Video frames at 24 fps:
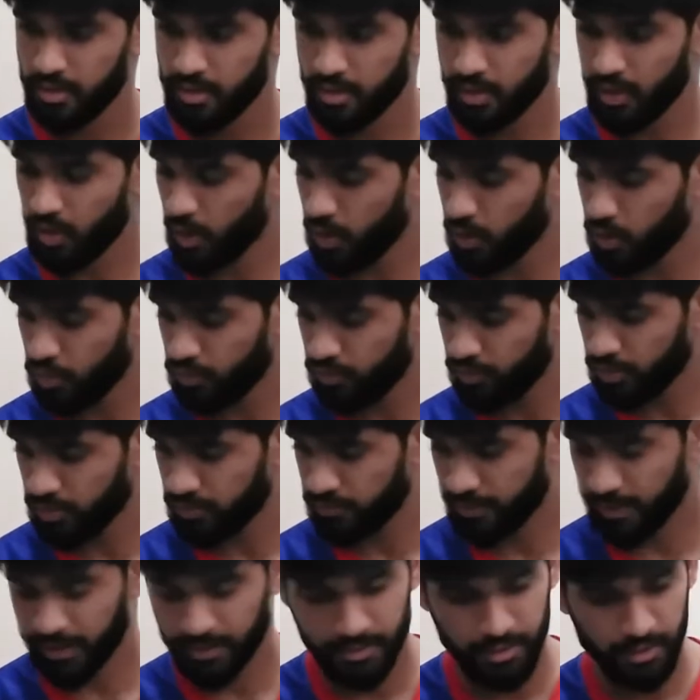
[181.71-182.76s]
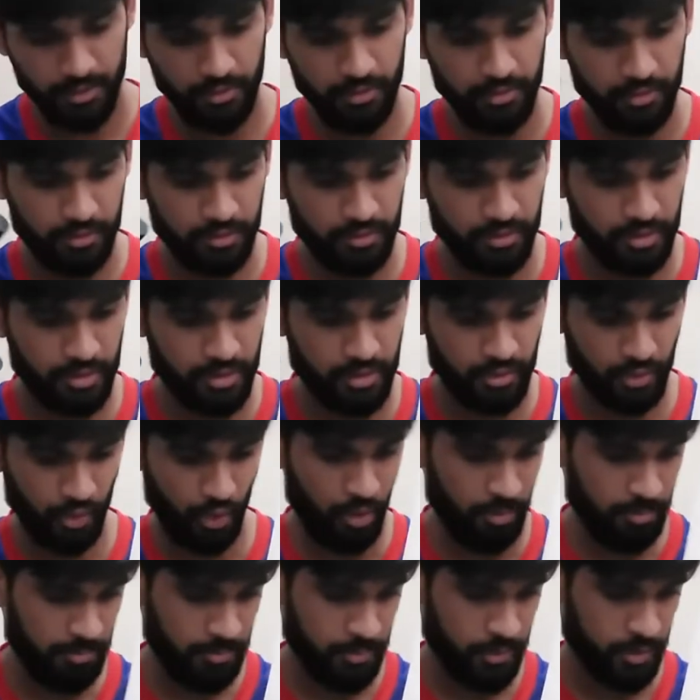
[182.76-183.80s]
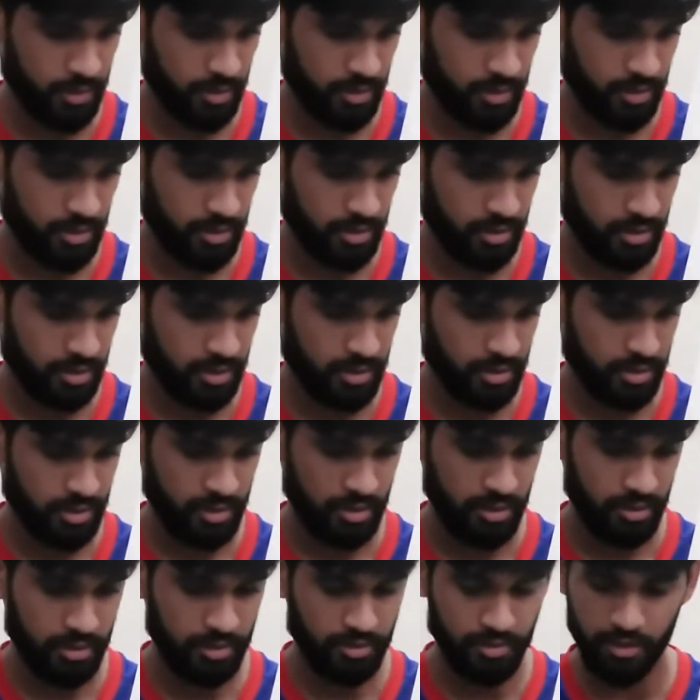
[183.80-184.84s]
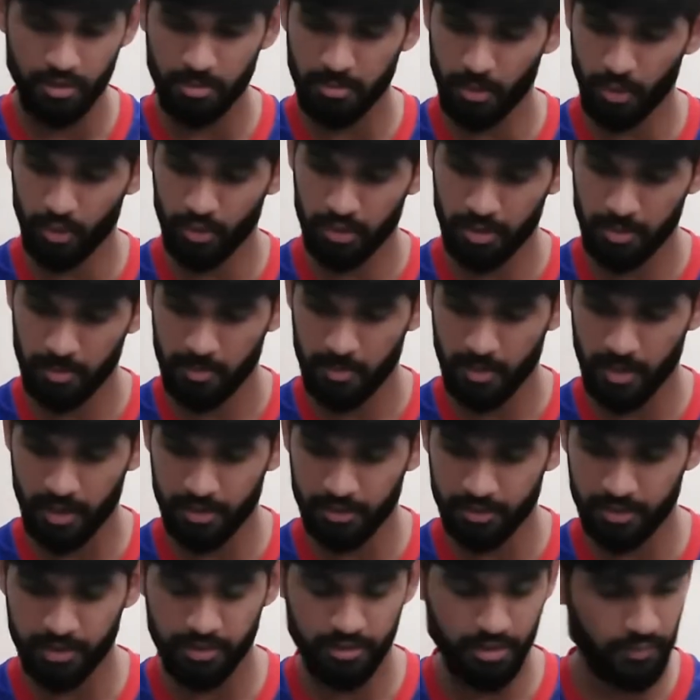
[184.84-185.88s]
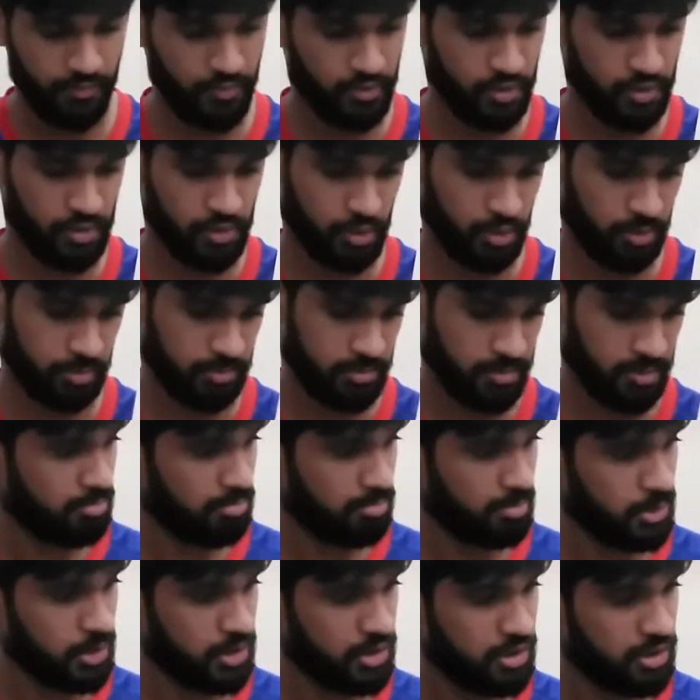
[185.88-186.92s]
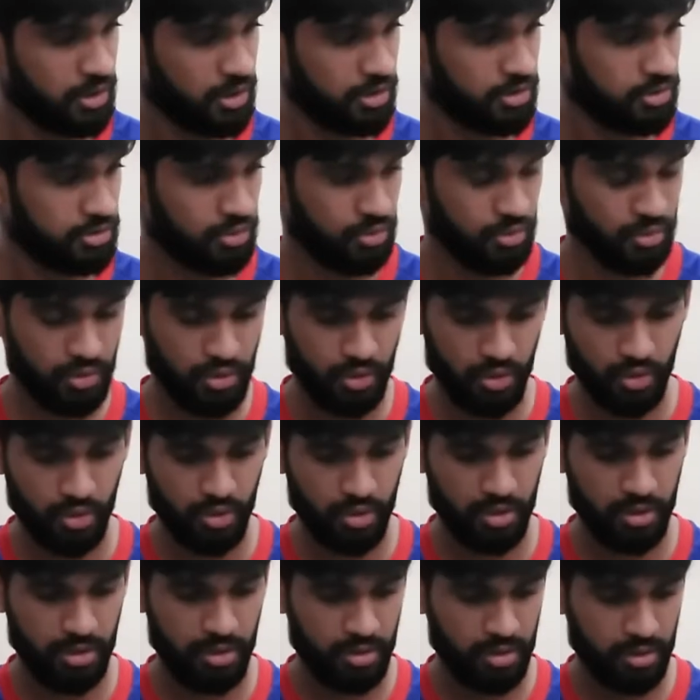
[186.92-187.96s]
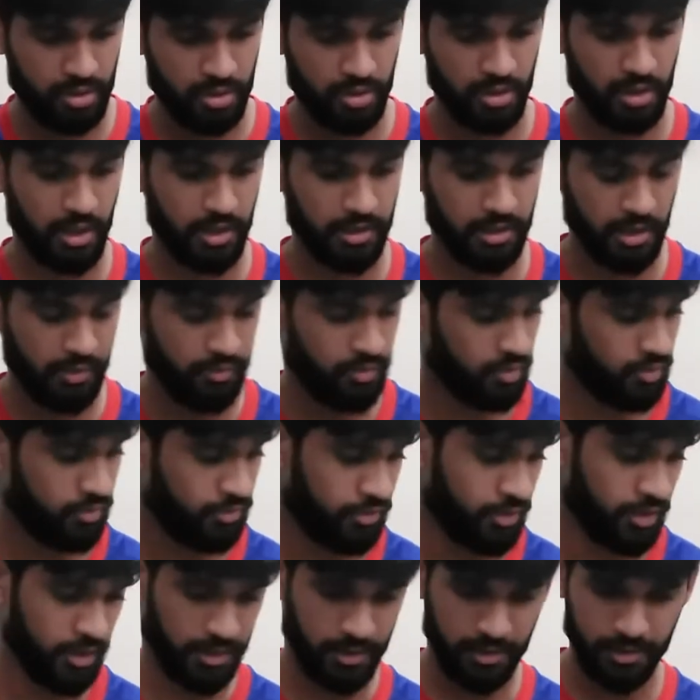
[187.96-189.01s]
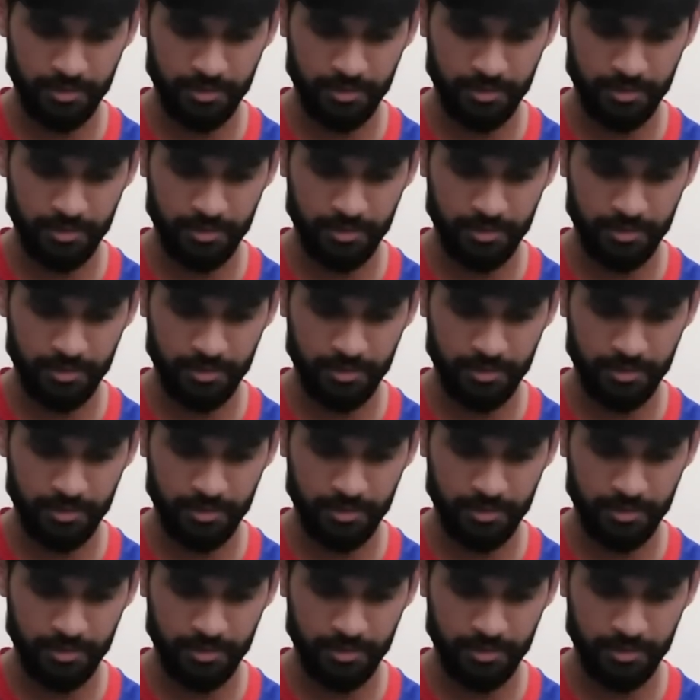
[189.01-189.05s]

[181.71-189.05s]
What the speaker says: I know for a fact that this is the top, this is the bottom, and these are for the top. These don't look like they will fit.